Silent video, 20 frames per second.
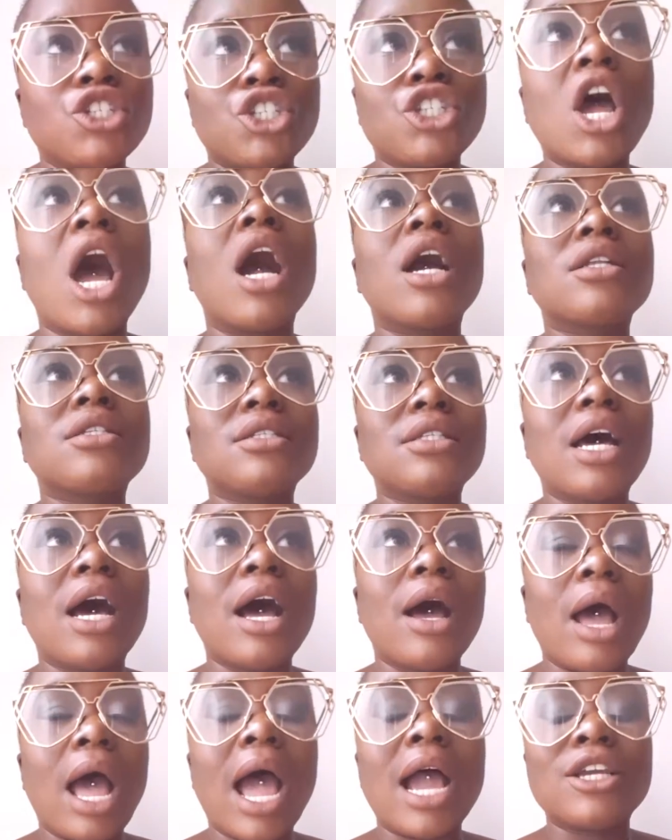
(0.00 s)
shocked
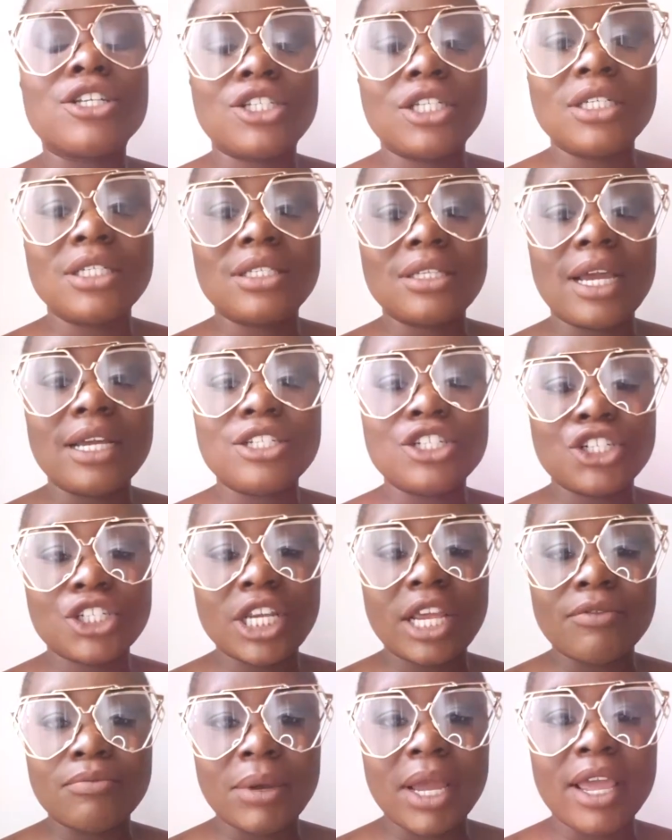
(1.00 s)
that I actually decided to
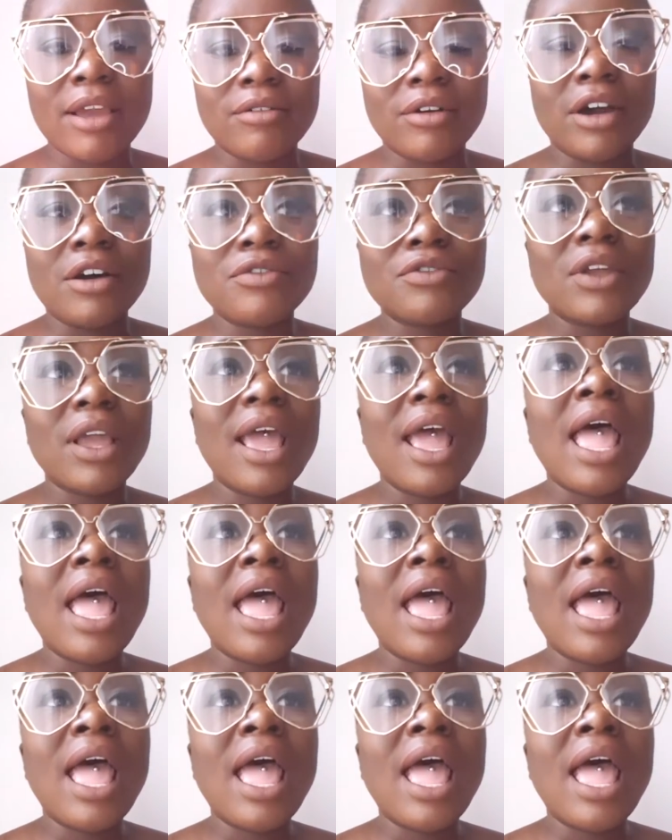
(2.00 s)
shave my hair off.